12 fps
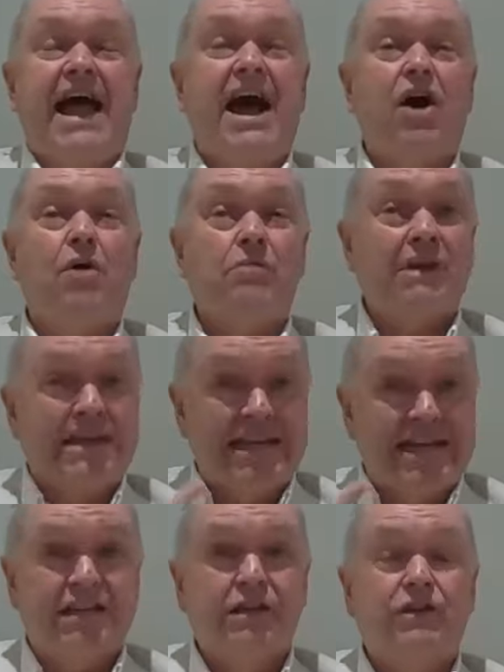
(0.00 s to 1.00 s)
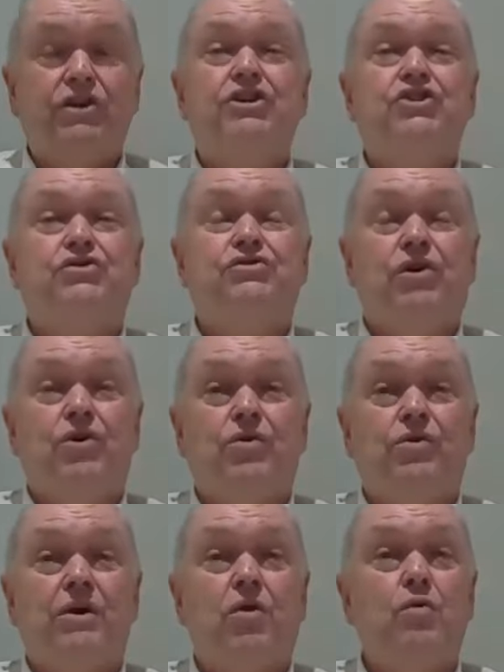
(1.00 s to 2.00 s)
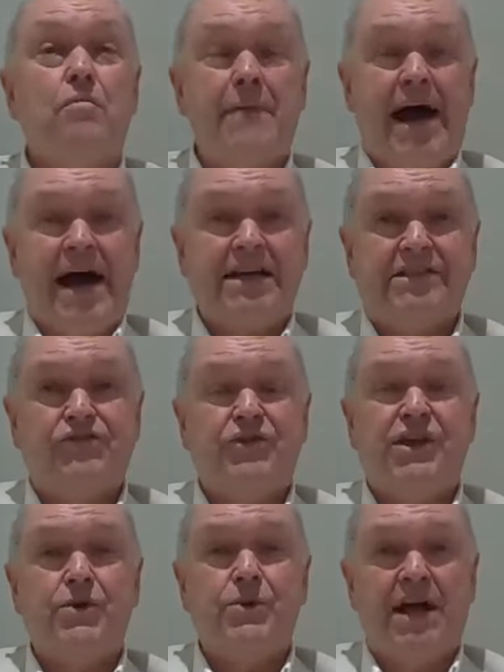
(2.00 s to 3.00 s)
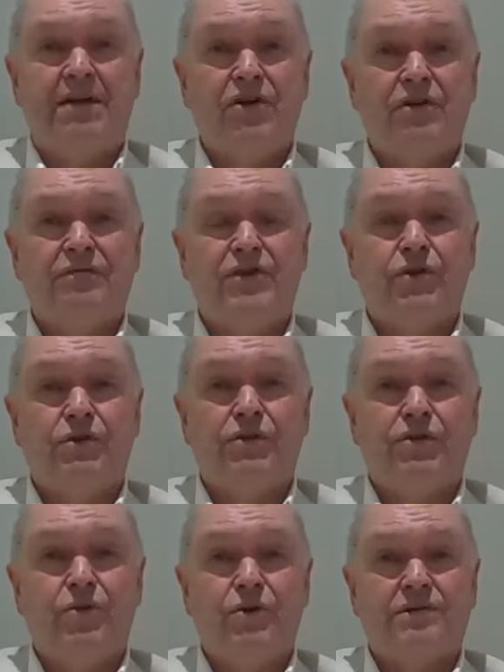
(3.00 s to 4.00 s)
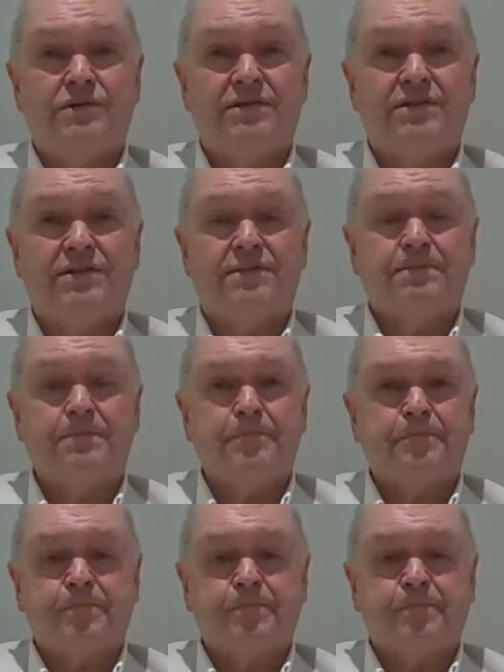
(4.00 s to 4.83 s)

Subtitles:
how little control or mastery you have over your thoughts.